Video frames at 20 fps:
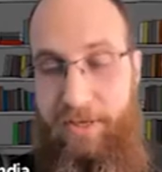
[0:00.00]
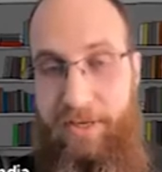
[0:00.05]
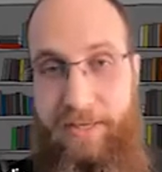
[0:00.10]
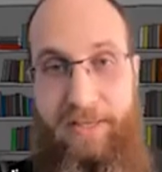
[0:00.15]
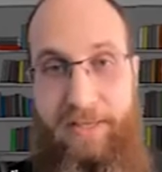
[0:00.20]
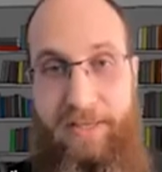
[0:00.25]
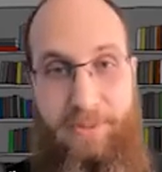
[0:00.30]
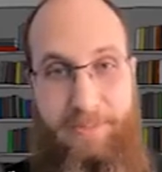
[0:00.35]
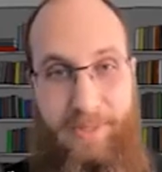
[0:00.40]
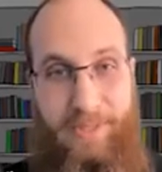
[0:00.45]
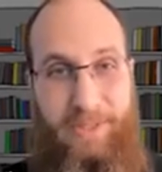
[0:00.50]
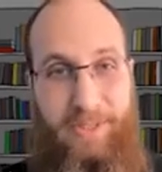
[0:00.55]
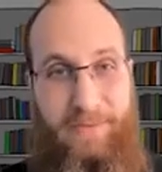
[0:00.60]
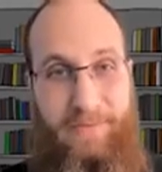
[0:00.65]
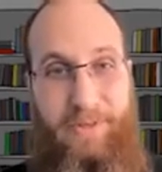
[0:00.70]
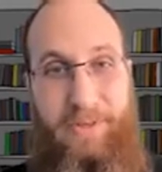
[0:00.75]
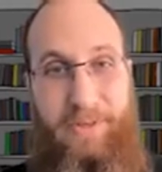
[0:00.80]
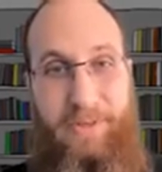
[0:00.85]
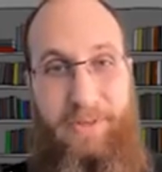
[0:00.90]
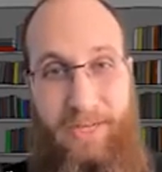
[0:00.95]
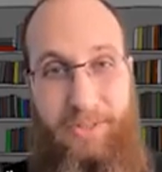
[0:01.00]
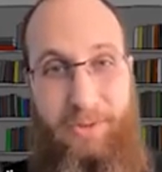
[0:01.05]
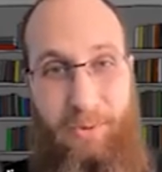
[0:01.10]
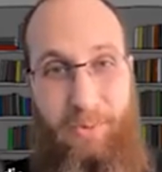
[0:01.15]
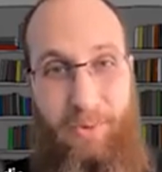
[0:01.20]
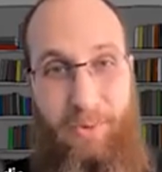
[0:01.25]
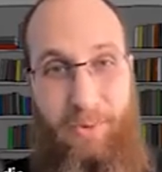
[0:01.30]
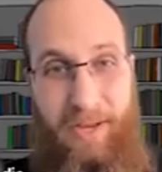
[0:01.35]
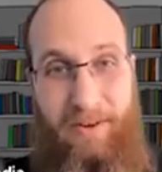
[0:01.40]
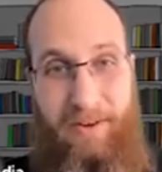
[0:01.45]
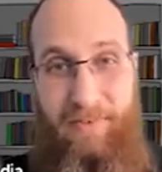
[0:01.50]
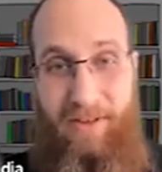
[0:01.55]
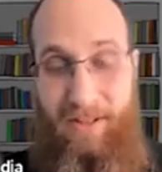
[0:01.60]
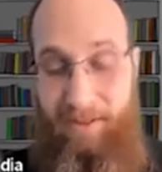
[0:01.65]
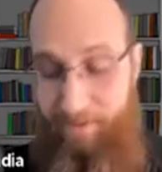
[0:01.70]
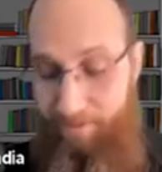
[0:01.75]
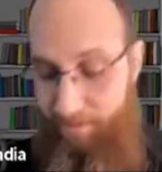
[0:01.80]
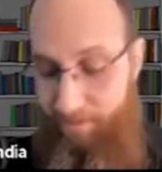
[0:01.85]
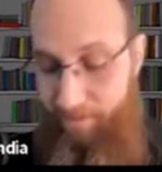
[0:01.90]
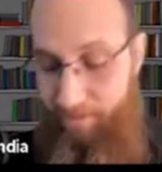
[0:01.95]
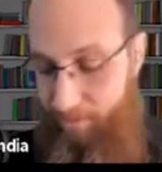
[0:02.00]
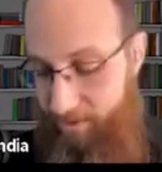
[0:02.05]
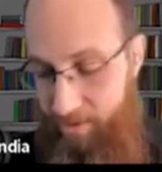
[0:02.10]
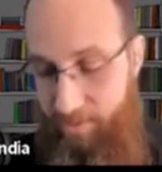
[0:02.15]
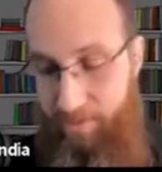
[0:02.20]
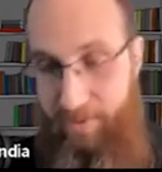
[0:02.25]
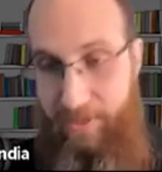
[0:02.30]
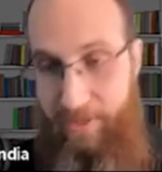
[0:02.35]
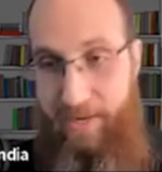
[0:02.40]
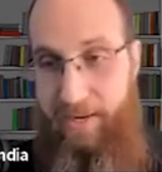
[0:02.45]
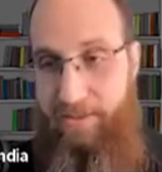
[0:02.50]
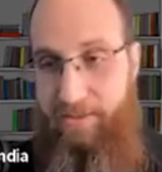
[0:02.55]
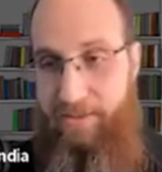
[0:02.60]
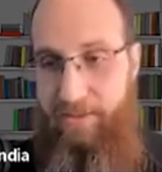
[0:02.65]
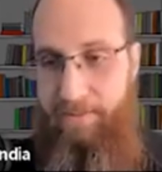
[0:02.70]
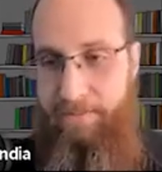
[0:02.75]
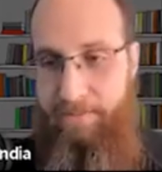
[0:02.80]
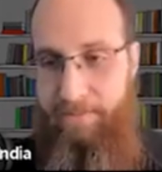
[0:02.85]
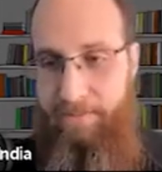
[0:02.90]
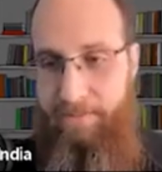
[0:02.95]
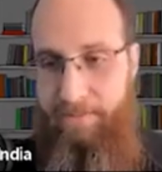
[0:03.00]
talking, especially if you're not sure what kind of follow-up question you want to ask.